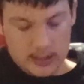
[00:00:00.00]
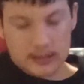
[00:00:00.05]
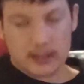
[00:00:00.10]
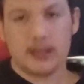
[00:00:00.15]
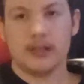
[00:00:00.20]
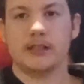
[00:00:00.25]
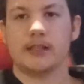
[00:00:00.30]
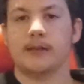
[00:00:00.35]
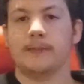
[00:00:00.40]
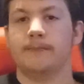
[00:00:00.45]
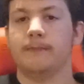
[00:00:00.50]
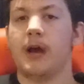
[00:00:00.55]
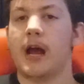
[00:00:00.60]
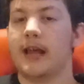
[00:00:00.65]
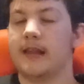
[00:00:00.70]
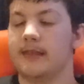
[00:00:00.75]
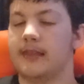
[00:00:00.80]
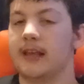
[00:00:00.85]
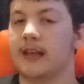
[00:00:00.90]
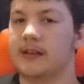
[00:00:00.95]
because
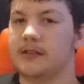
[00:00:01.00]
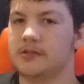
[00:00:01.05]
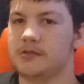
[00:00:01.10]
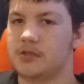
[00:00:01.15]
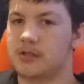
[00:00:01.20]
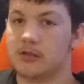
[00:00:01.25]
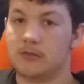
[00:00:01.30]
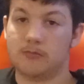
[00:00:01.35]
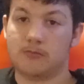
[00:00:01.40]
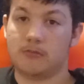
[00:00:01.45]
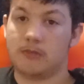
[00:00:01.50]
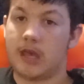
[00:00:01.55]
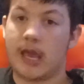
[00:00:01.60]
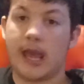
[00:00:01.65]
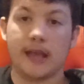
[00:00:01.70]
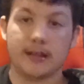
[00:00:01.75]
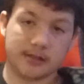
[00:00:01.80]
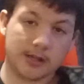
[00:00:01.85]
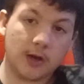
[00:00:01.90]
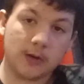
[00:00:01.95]
my thing is
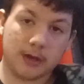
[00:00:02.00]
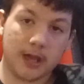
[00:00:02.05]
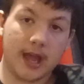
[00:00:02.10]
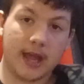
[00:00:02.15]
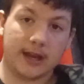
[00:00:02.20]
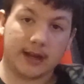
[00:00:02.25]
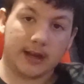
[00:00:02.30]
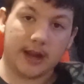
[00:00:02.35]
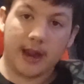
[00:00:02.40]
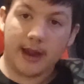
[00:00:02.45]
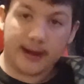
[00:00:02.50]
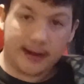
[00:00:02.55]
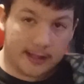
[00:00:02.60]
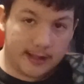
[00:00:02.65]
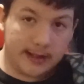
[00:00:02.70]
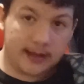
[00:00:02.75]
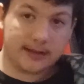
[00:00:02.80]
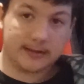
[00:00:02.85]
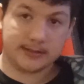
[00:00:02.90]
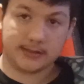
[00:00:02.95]
it's okay and it
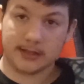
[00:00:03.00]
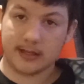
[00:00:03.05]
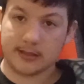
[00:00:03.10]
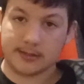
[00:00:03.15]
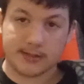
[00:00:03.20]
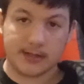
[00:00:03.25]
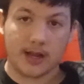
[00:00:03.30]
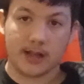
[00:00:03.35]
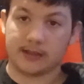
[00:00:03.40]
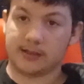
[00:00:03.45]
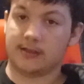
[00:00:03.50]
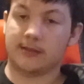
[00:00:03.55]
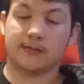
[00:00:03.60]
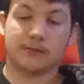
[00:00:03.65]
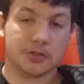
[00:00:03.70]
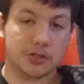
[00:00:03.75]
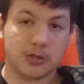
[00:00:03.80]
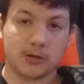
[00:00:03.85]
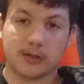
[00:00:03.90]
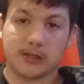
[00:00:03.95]
is it's not
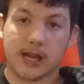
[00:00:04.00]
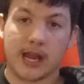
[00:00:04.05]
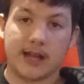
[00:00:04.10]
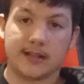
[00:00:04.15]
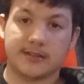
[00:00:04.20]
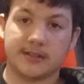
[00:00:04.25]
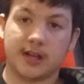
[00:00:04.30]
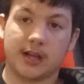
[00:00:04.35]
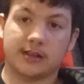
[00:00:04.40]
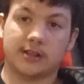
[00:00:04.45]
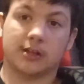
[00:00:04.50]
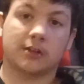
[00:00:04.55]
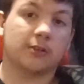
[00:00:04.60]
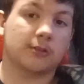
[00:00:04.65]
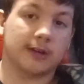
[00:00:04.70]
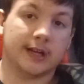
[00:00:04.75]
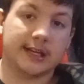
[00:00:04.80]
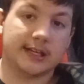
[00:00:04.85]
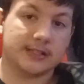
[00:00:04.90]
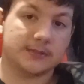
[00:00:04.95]
sure yeah it's not the
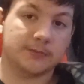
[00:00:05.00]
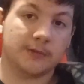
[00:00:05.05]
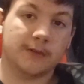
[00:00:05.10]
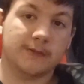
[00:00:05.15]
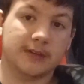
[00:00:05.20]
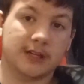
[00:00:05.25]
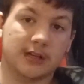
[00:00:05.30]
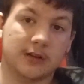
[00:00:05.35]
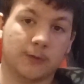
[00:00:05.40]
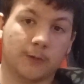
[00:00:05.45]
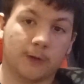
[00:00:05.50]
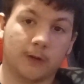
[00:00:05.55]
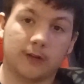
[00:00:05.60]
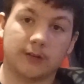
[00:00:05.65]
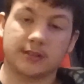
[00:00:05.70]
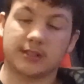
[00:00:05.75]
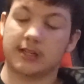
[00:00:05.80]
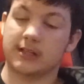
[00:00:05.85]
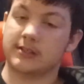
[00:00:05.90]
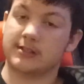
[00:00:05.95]
greatest movie in the
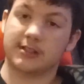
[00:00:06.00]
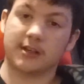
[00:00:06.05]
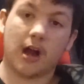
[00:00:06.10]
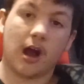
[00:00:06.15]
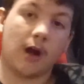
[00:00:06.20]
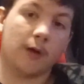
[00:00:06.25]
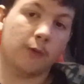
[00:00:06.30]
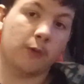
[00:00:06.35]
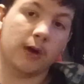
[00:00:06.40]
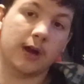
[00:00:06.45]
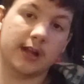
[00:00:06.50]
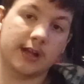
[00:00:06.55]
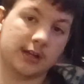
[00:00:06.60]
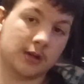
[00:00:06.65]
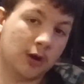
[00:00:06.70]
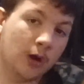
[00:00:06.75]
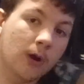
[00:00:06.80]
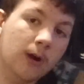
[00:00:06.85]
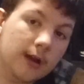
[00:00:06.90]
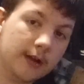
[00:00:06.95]
world that it's not what it
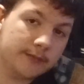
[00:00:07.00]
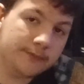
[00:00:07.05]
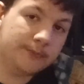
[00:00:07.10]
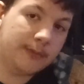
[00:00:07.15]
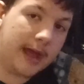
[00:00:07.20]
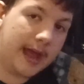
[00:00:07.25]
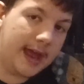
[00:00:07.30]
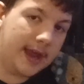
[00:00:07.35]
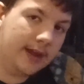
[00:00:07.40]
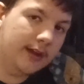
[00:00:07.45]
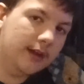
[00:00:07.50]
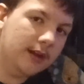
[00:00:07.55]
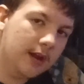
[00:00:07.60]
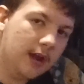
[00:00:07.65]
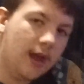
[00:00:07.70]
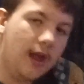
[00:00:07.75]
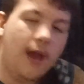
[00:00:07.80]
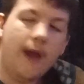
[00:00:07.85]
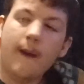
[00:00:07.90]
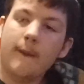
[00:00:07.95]
could have been
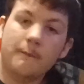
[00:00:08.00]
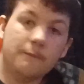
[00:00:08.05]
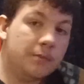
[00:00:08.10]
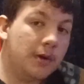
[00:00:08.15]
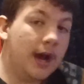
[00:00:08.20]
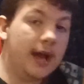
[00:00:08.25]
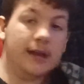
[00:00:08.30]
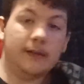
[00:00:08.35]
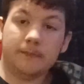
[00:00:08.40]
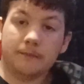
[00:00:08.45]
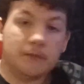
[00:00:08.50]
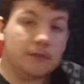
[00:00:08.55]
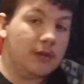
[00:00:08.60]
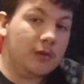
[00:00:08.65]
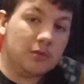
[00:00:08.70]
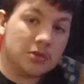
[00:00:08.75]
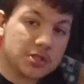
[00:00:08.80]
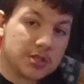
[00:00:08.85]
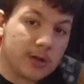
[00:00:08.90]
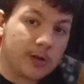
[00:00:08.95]
but it
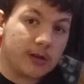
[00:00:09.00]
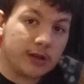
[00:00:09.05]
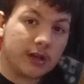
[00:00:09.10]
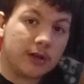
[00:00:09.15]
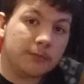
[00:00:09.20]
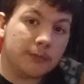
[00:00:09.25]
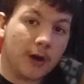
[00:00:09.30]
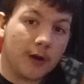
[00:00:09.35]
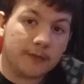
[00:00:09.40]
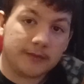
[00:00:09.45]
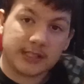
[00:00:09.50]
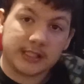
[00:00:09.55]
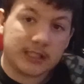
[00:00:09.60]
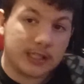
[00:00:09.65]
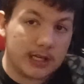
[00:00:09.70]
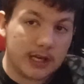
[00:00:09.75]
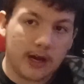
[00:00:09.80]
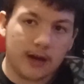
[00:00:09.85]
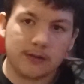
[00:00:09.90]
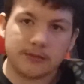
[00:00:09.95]
was still a good movie
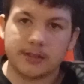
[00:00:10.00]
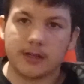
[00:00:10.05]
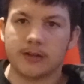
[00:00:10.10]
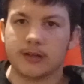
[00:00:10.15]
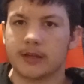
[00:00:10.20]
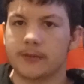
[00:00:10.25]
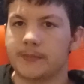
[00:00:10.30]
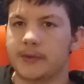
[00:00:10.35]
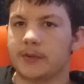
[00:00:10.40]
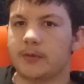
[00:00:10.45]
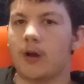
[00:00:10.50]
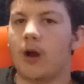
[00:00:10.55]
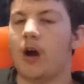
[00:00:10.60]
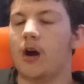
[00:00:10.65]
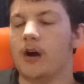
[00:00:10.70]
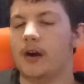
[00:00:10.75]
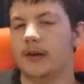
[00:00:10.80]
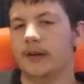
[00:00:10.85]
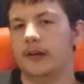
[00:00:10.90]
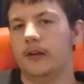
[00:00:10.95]
you know don't get me
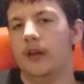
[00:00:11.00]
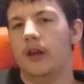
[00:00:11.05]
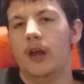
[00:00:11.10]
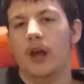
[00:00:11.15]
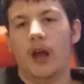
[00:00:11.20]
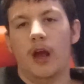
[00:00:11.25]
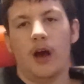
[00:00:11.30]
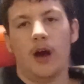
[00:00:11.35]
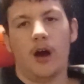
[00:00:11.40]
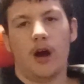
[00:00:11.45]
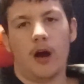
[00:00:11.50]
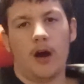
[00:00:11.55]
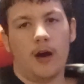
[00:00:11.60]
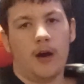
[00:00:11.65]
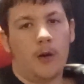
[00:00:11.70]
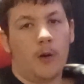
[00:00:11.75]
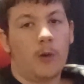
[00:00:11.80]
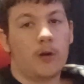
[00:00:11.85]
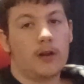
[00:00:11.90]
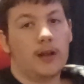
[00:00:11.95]
wrong uh,
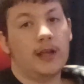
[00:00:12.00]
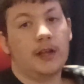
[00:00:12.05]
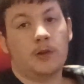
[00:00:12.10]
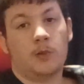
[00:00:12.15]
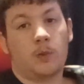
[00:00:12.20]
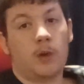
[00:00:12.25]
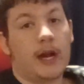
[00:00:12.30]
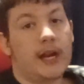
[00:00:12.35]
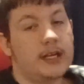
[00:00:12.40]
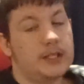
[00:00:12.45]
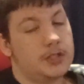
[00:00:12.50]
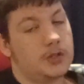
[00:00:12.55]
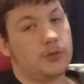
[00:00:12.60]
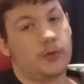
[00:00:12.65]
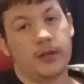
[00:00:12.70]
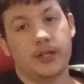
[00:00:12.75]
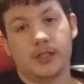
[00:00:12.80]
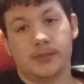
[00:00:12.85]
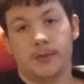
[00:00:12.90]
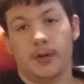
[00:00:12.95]
or like Gran
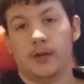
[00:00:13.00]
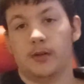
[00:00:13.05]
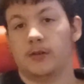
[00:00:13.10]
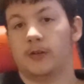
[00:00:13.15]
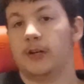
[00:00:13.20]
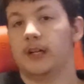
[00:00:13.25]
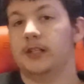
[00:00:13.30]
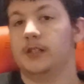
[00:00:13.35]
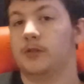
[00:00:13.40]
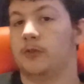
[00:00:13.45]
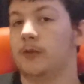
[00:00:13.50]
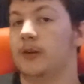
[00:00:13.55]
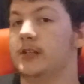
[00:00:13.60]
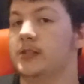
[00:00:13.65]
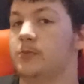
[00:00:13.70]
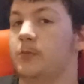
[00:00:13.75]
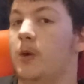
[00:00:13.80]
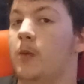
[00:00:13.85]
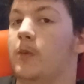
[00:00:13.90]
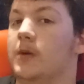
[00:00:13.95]
Turismo Gran
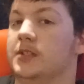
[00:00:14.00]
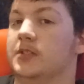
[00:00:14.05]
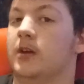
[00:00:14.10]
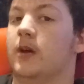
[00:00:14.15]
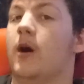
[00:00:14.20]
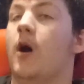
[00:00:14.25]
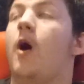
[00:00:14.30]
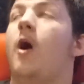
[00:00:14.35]
Turismo was